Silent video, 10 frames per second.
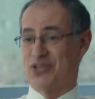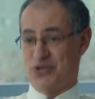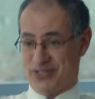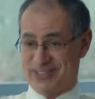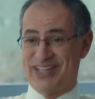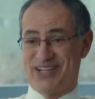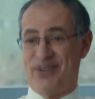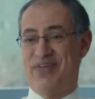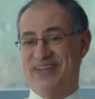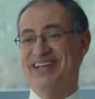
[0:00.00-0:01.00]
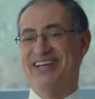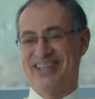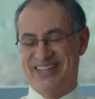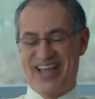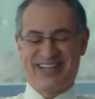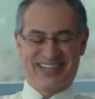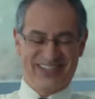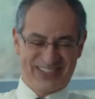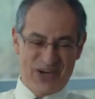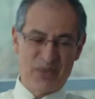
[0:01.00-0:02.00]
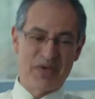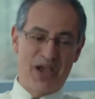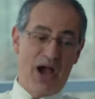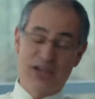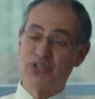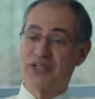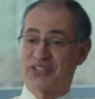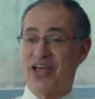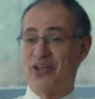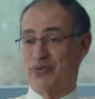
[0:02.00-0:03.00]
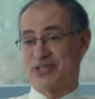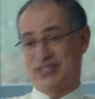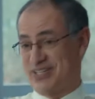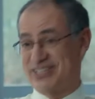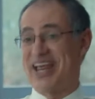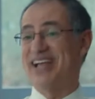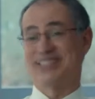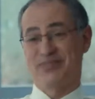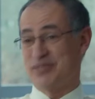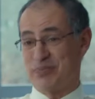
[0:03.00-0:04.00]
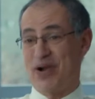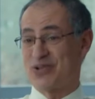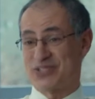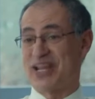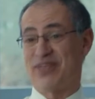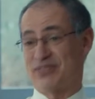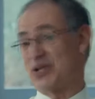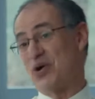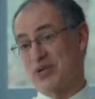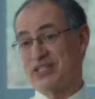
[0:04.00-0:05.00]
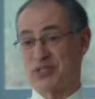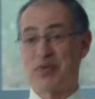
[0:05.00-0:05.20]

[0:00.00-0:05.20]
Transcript: that you could think of in that telescope, uh, using SolidWorks to design some of the parts that have to go into